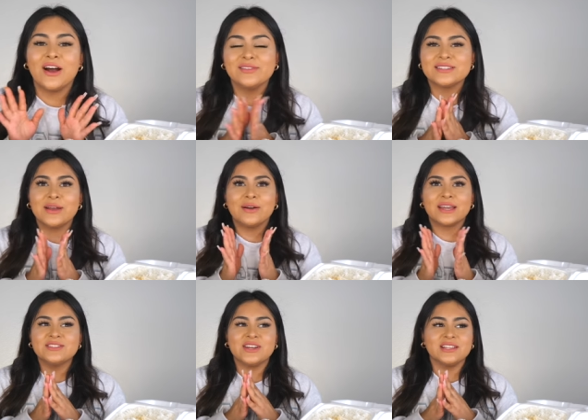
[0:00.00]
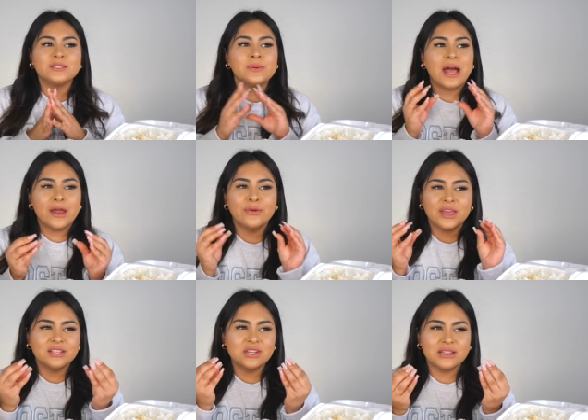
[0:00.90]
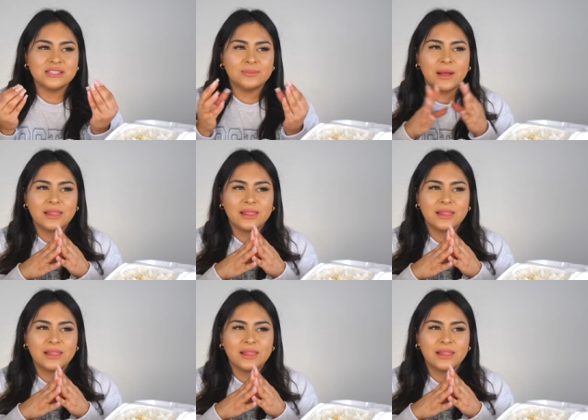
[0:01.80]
Obviously, I'll get jealous, but I don't get jealous about,